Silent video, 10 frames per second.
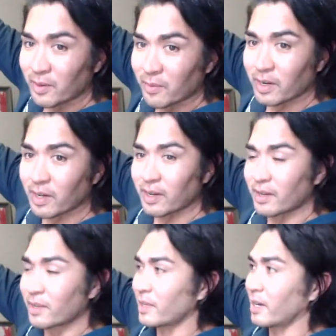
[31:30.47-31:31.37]
But
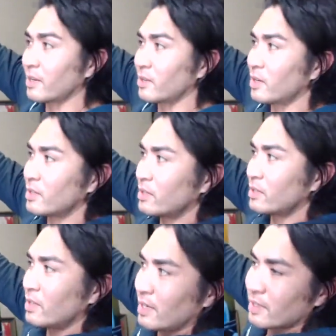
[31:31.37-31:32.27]
uh, yeah, you can
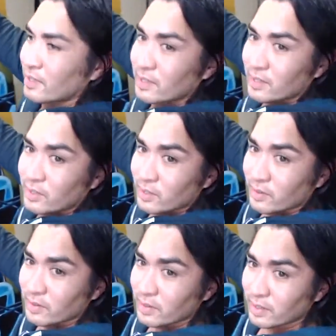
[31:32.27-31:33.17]
see the
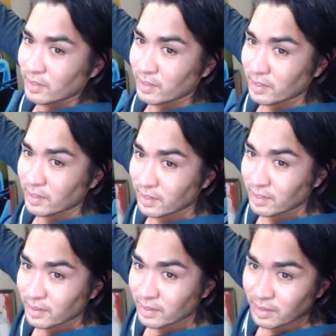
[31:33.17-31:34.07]
signature
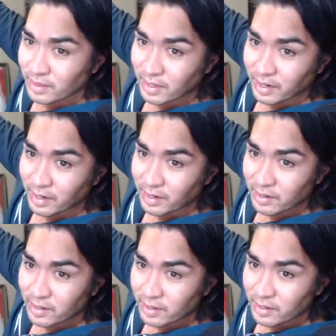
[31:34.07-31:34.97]
right there.
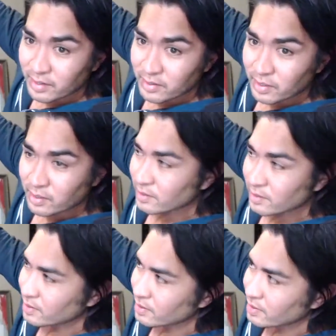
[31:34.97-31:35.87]
See?
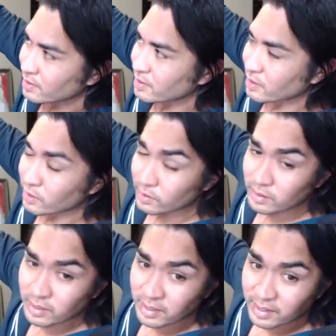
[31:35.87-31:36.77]
There it is.
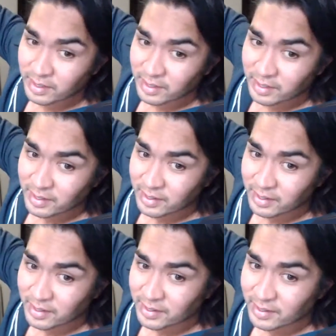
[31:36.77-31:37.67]

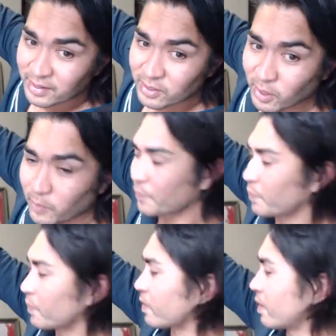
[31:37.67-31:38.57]
So,
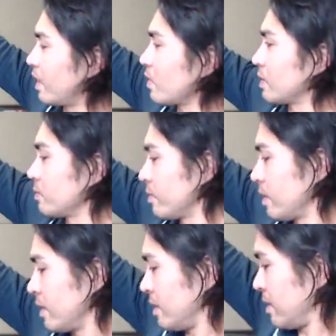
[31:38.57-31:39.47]
anyways,
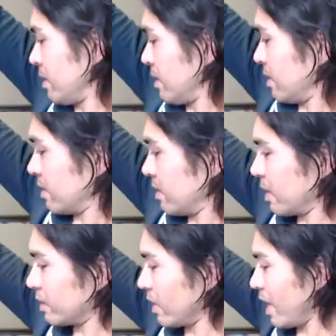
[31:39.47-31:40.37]

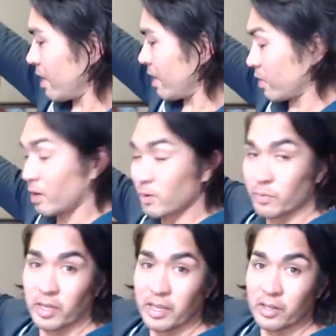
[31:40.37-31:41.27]
that's that. I thought it was a
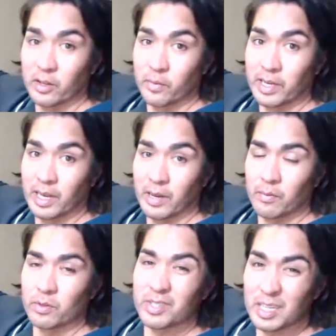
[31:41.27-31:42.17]
pretty killer pickup.
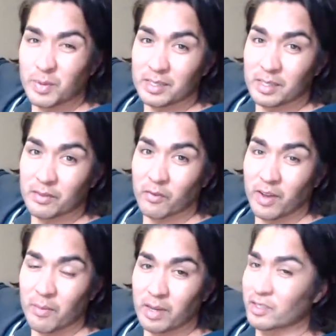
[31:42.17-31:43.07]
Would you guys buy this thing for
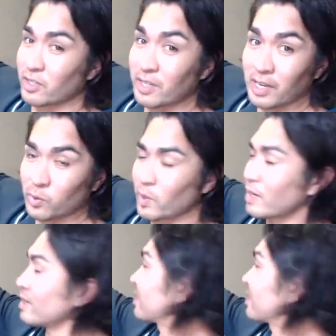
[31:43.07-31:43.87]
five bucks and just take a swing on it?